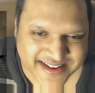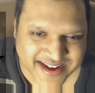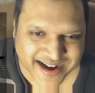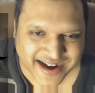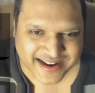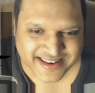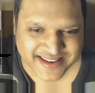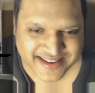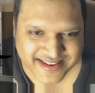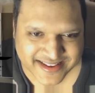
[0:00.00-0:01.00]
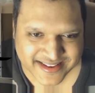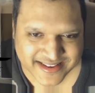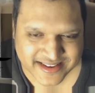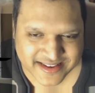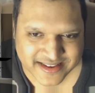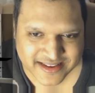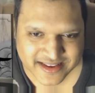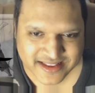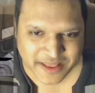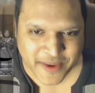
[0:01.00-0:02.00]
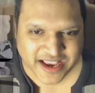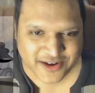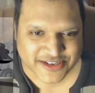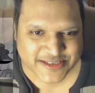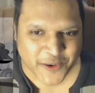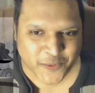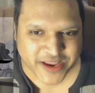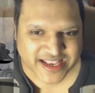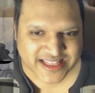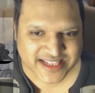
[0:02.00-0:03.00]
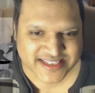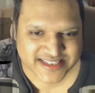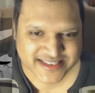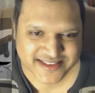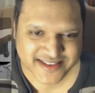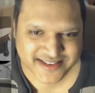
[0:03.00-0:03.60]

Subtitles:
God, they make her look so weak in this.